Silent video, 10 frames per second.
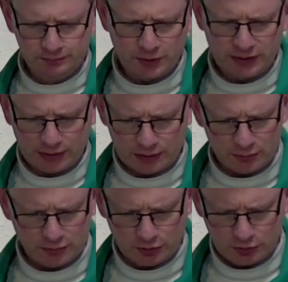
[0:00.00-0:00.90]
We thank
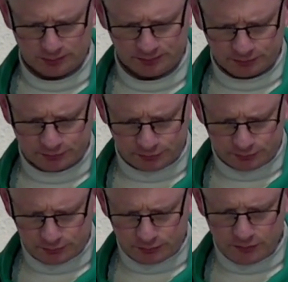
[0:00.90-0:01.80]
him for
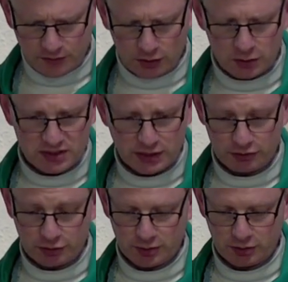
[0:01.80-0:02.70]
also sacred
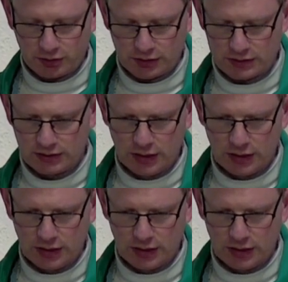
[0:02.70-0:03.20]
Scripture on this